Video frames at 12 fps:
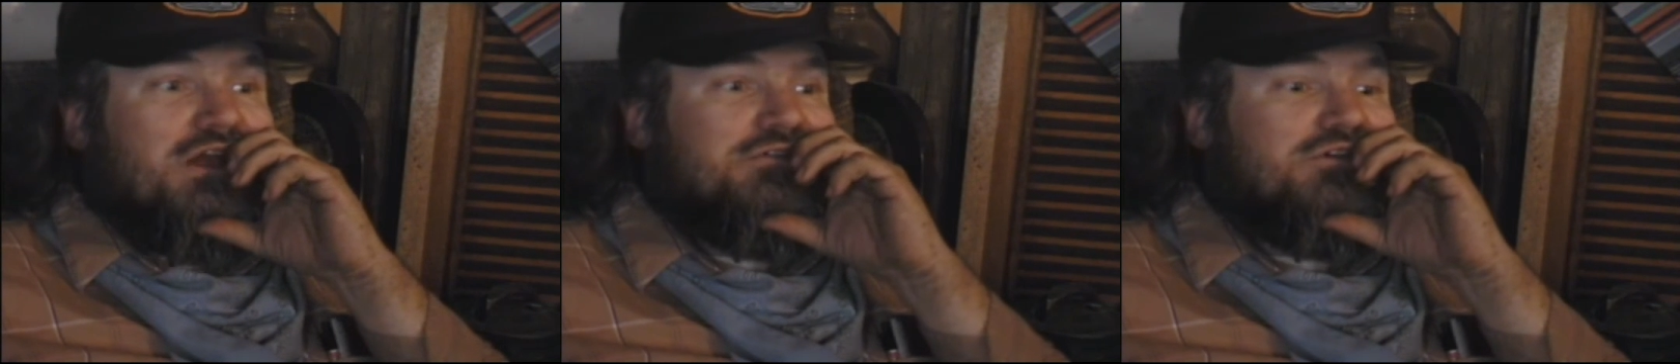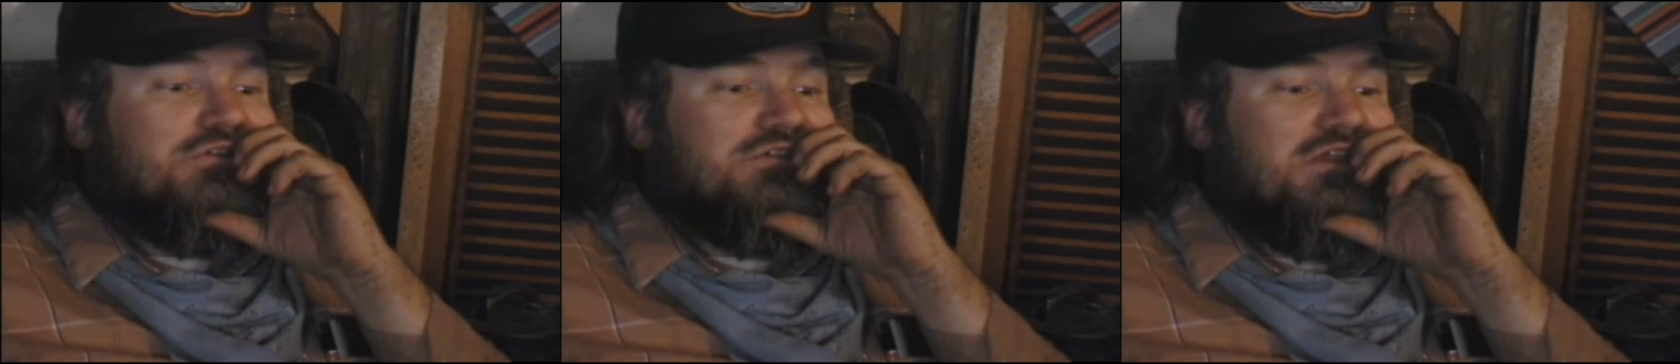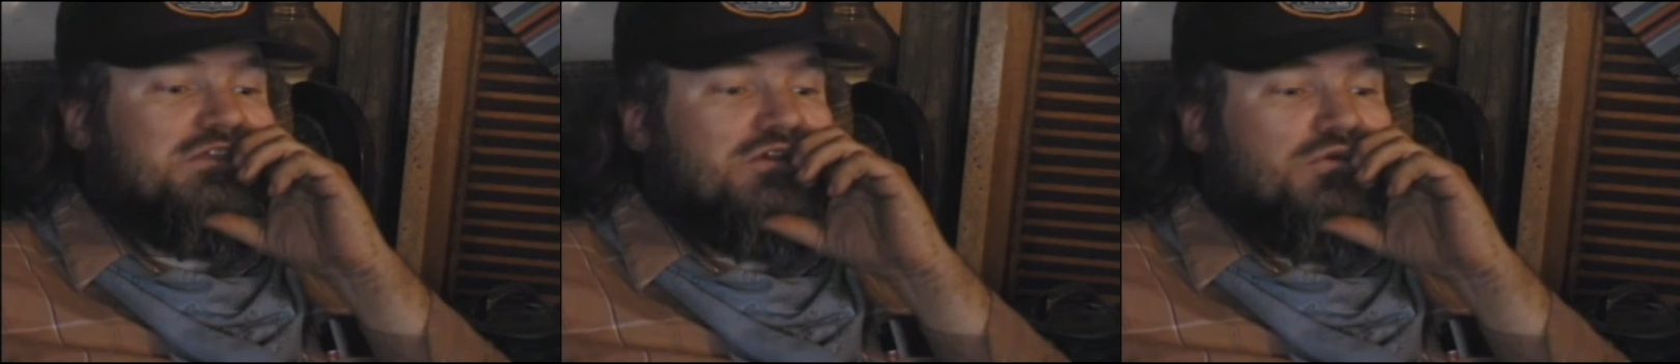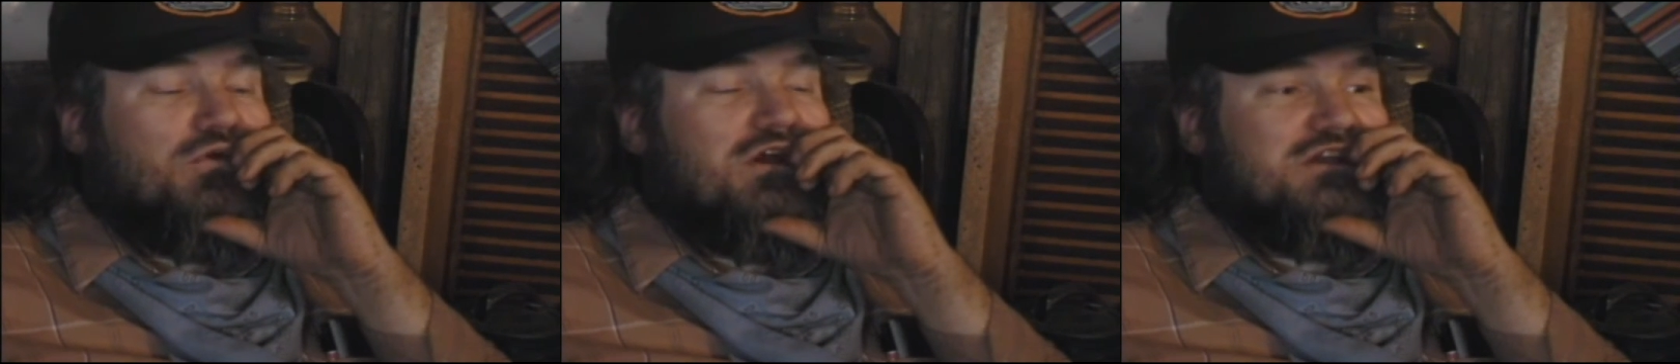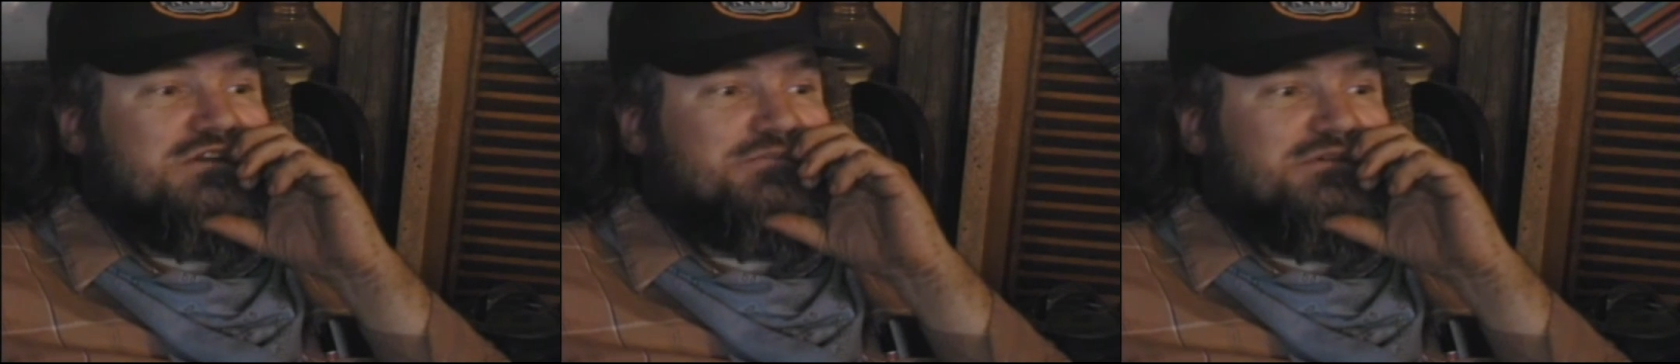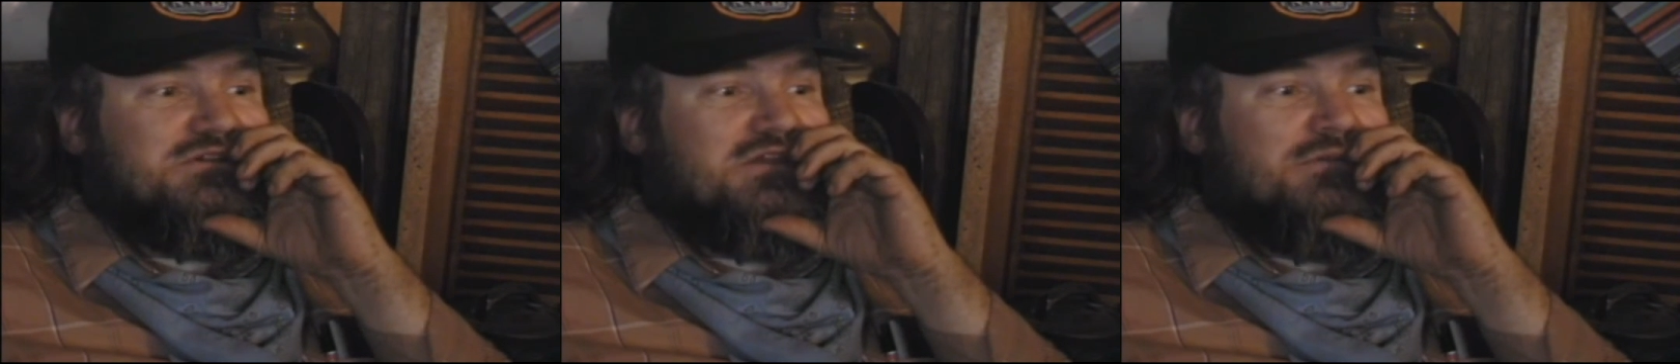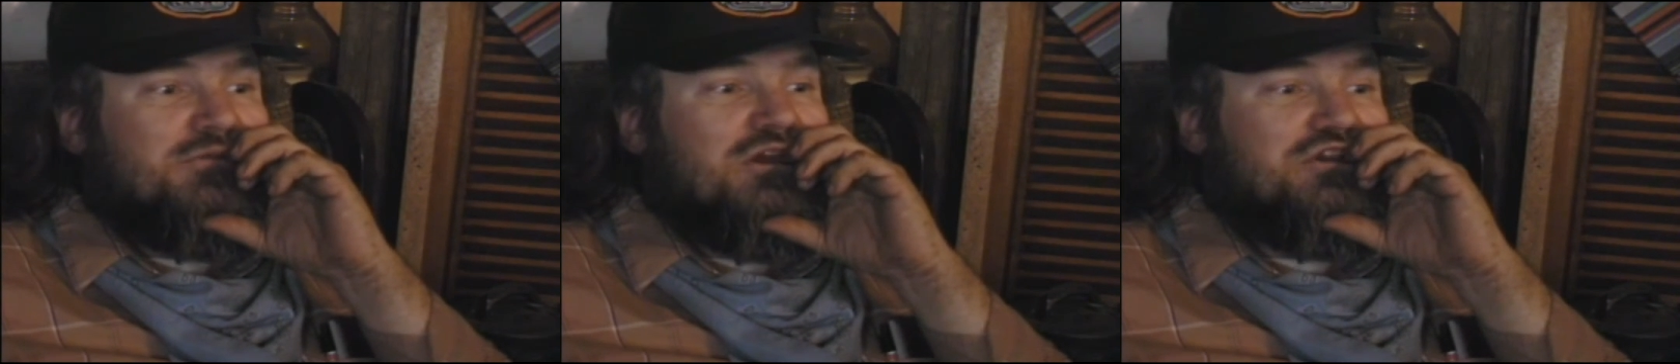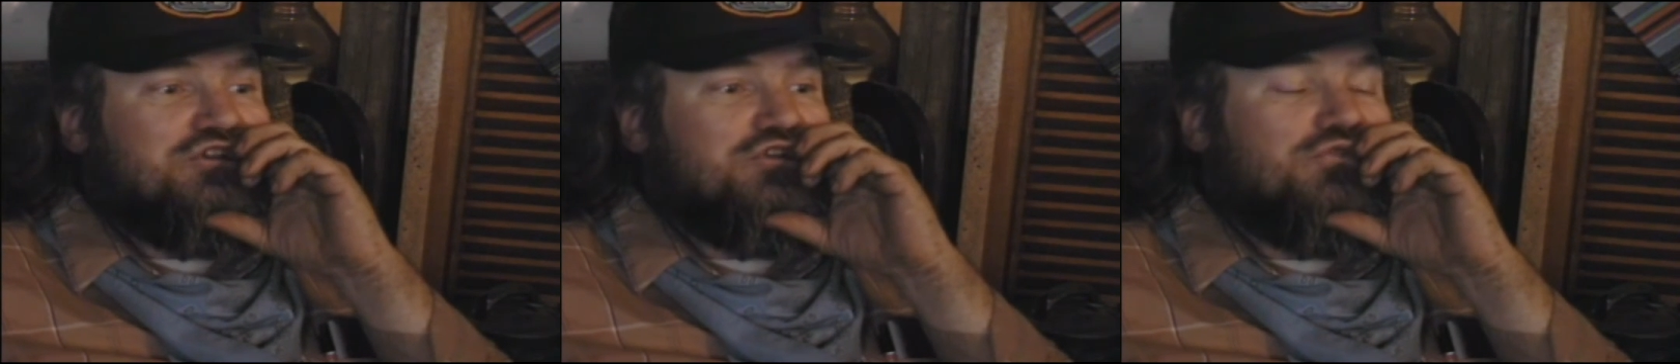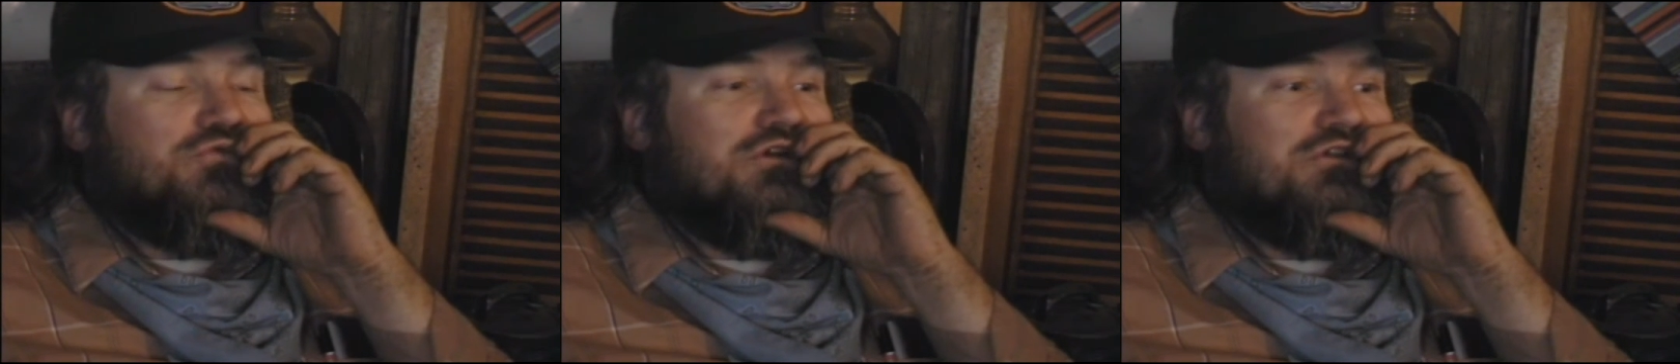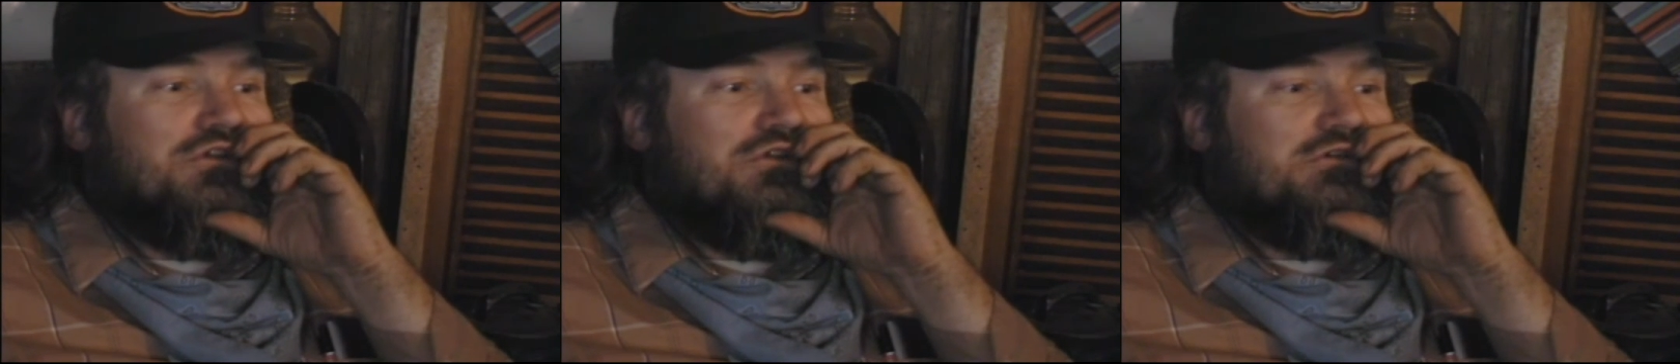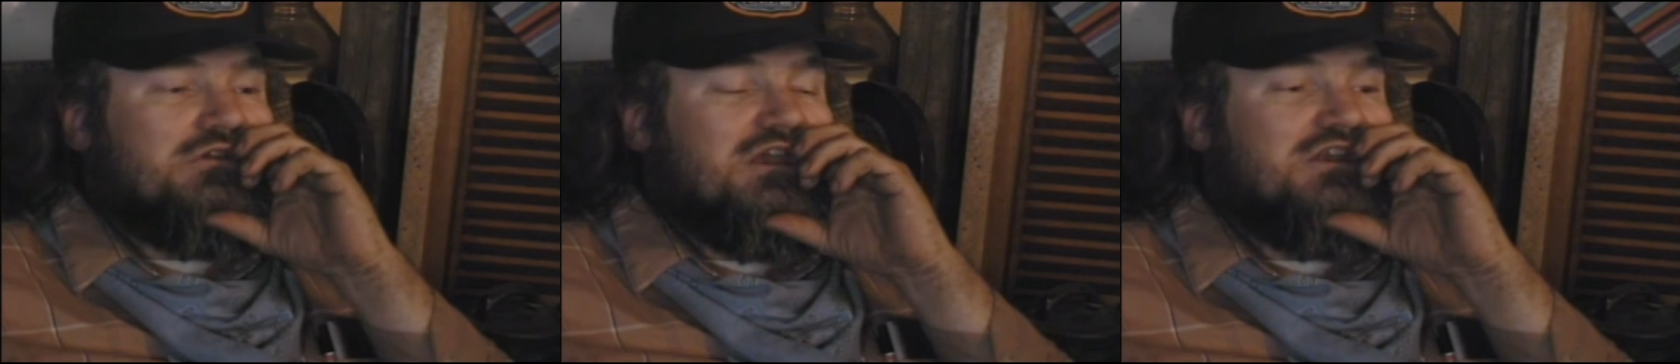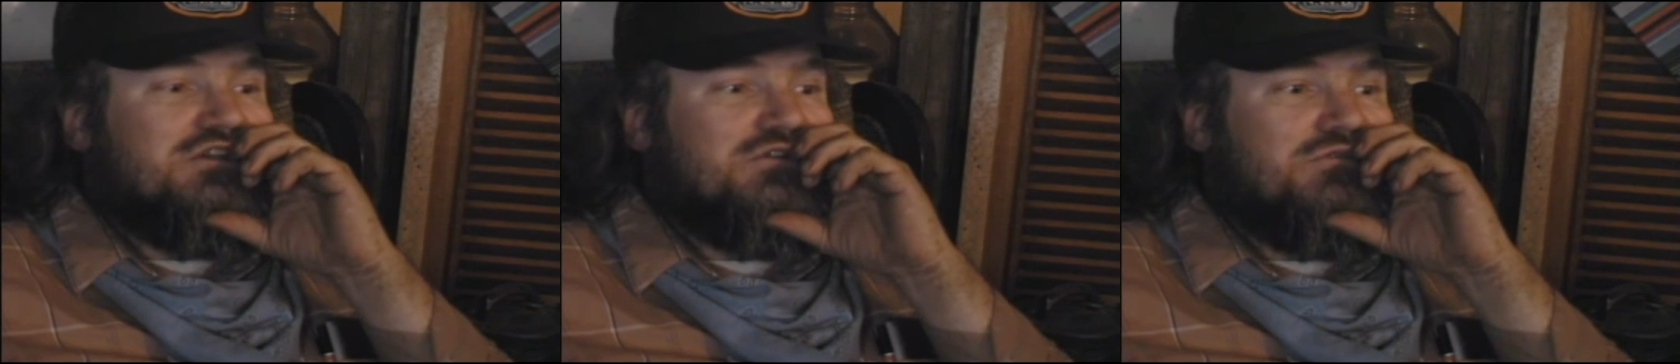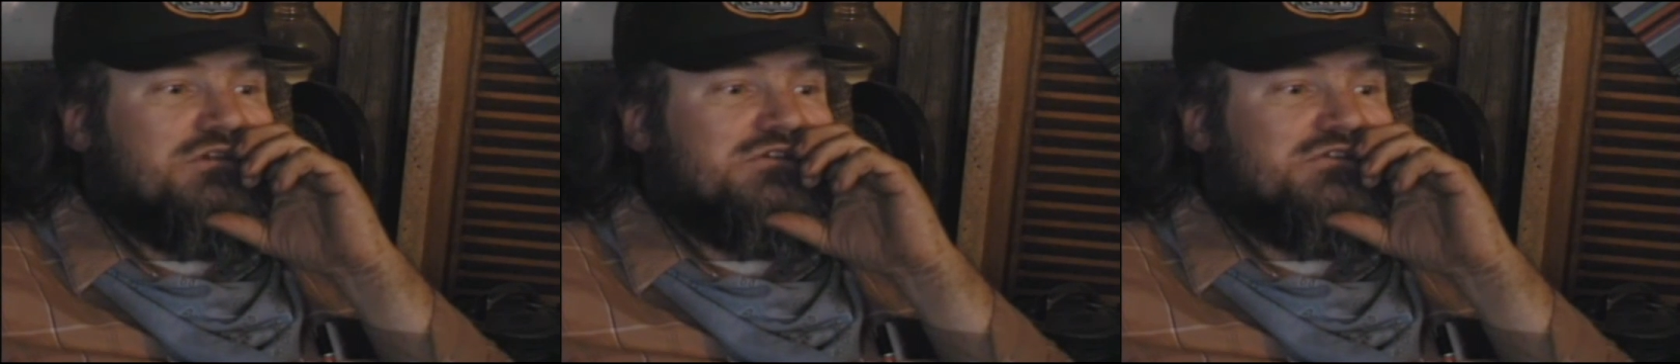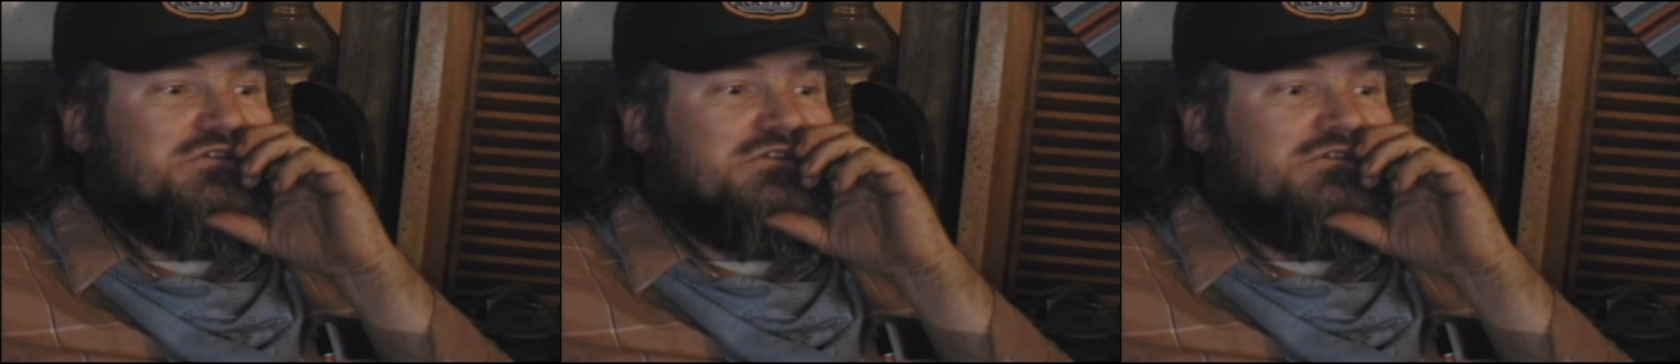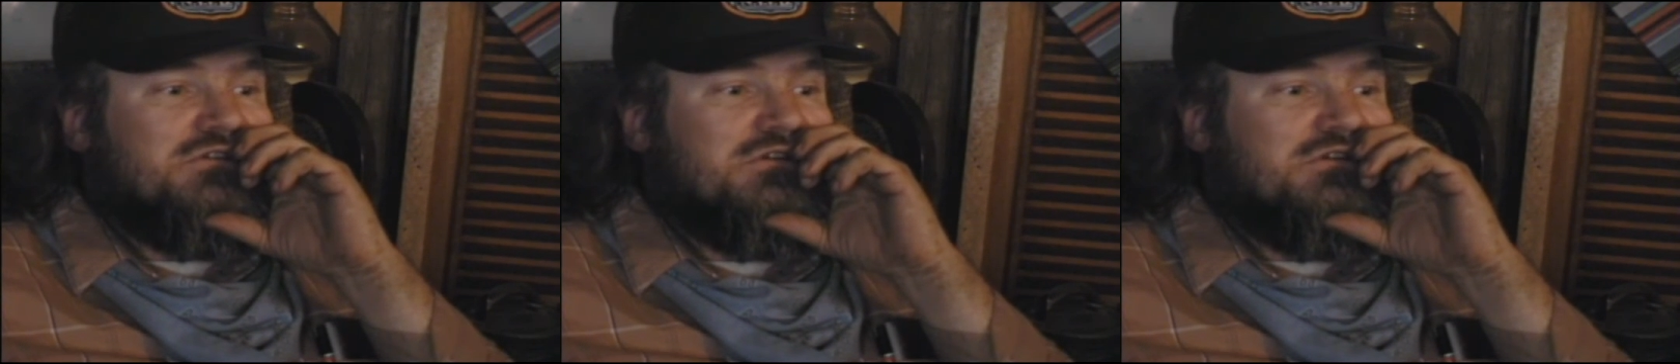I've heard that there was, but I'm not sure where the location was or,